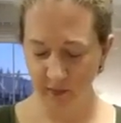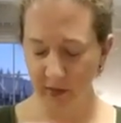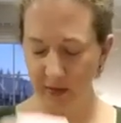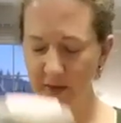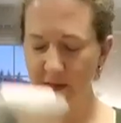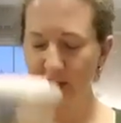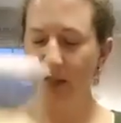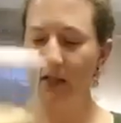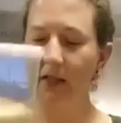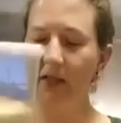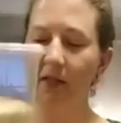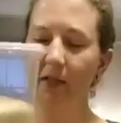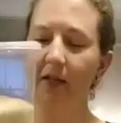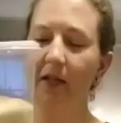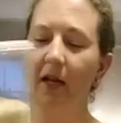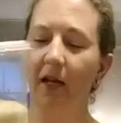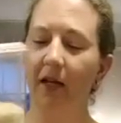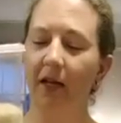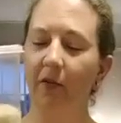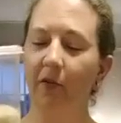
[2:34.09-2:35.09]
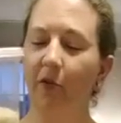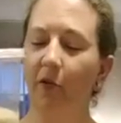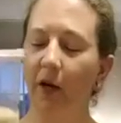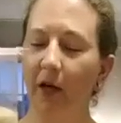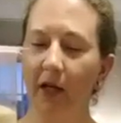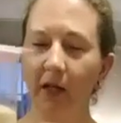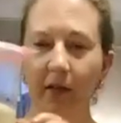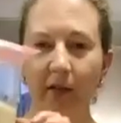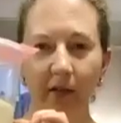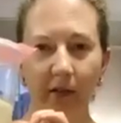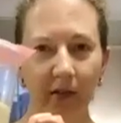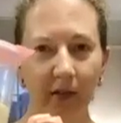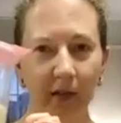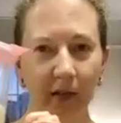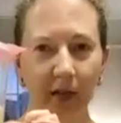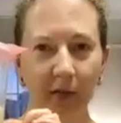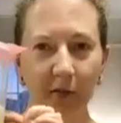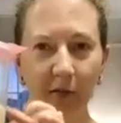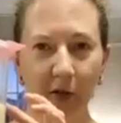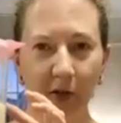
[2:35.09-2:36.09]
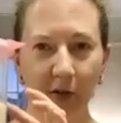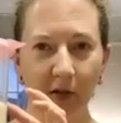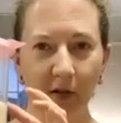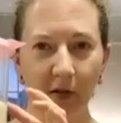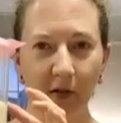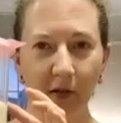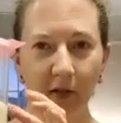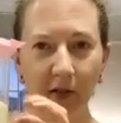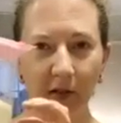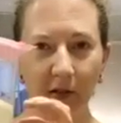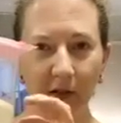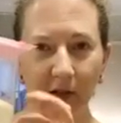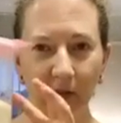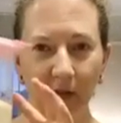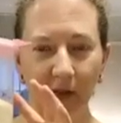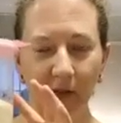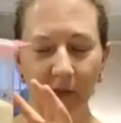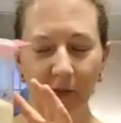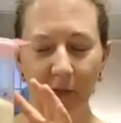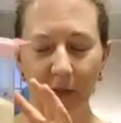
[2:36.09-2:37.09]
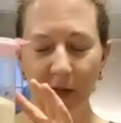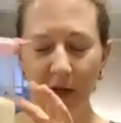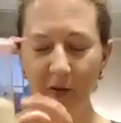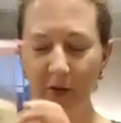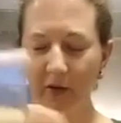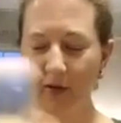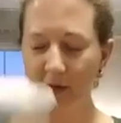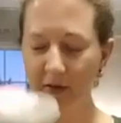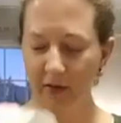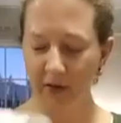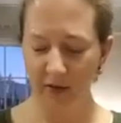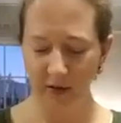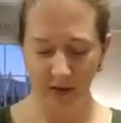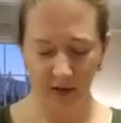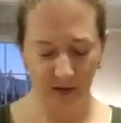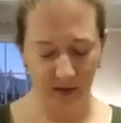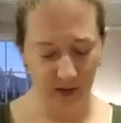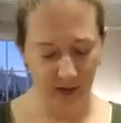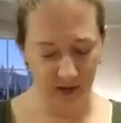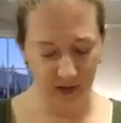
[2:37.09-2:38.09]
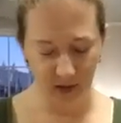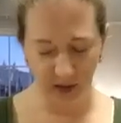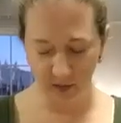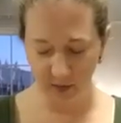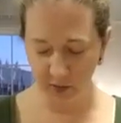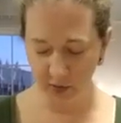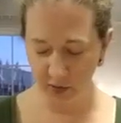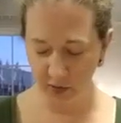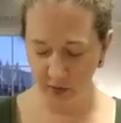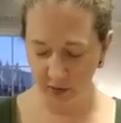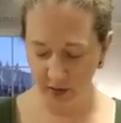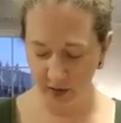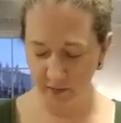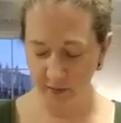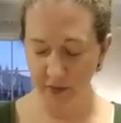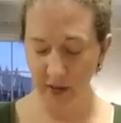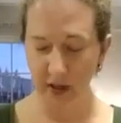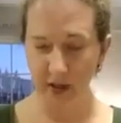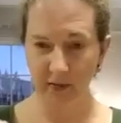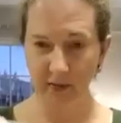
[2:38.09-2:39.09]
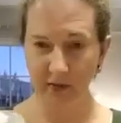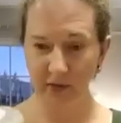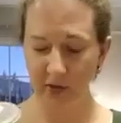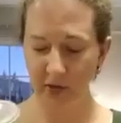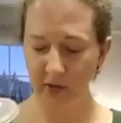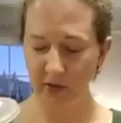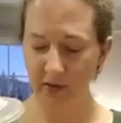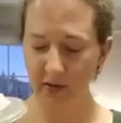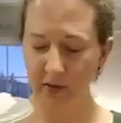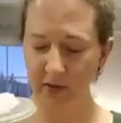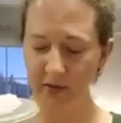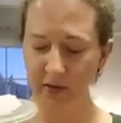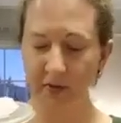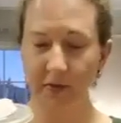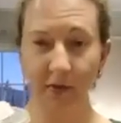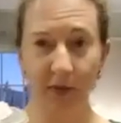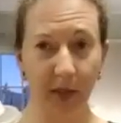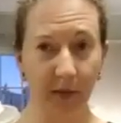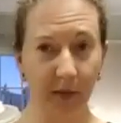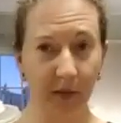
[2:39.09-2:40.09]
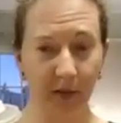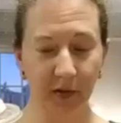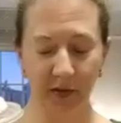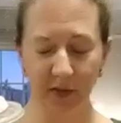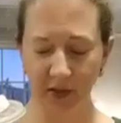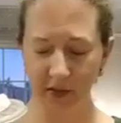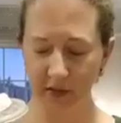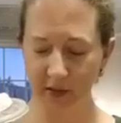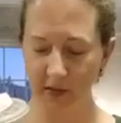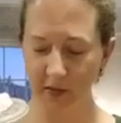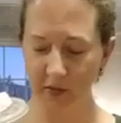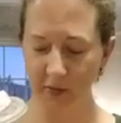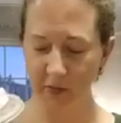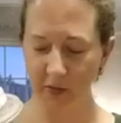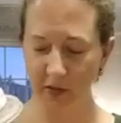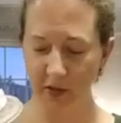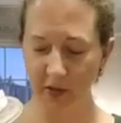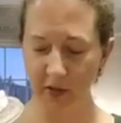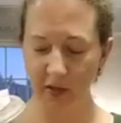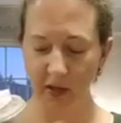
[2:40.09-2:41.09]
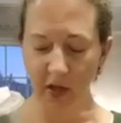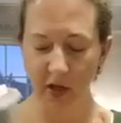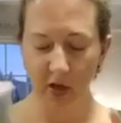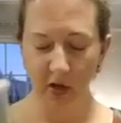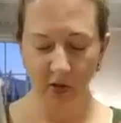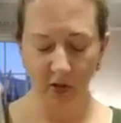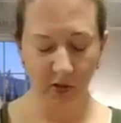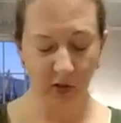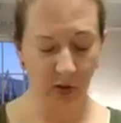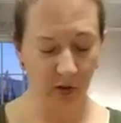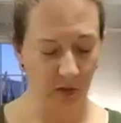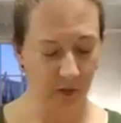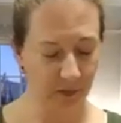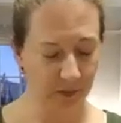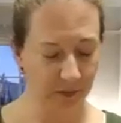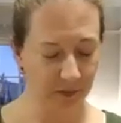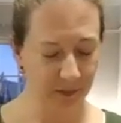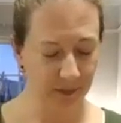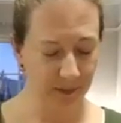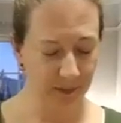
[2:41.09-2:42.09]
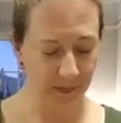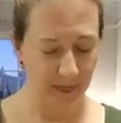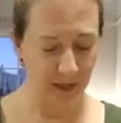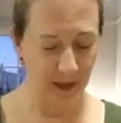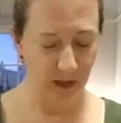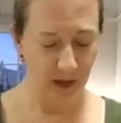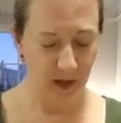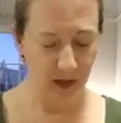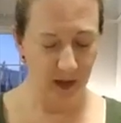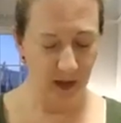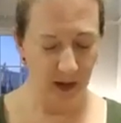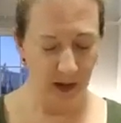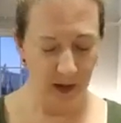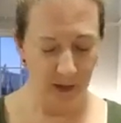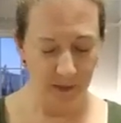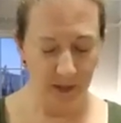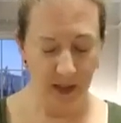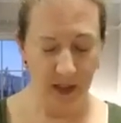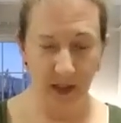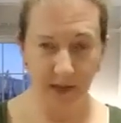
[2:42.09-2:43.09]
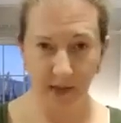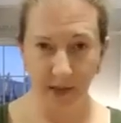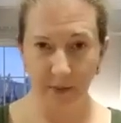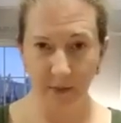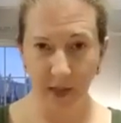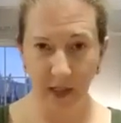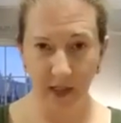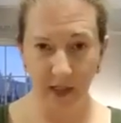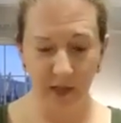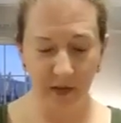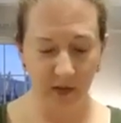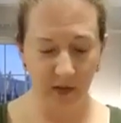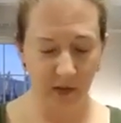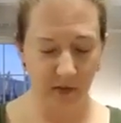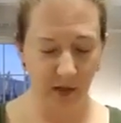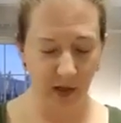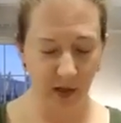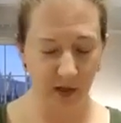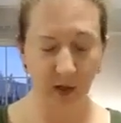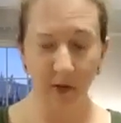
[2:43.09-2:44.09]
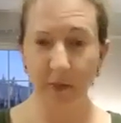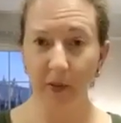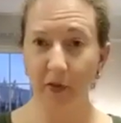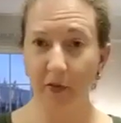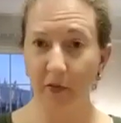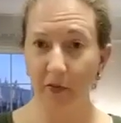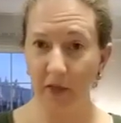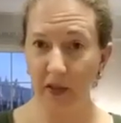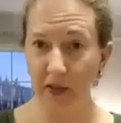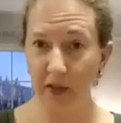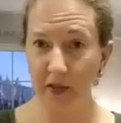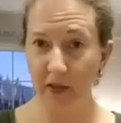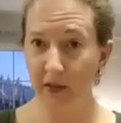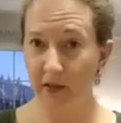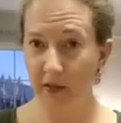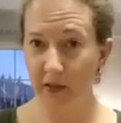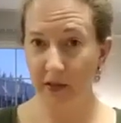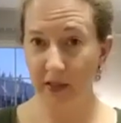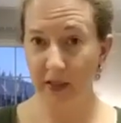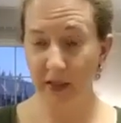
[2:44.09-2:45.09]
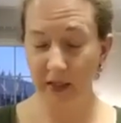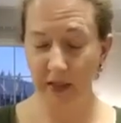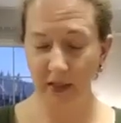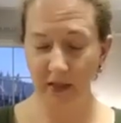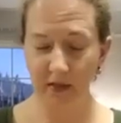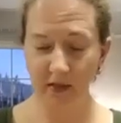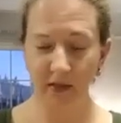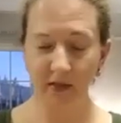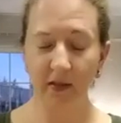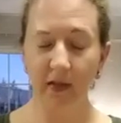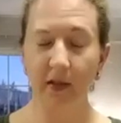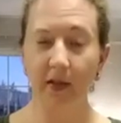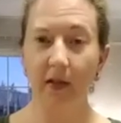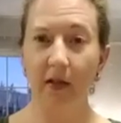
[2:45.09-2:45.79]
Francine does not have quite the leavener lift power that the other 2 have, but she's still doubled since this morning. So, because I'm baking tomorrow, I'm going to feed tonight,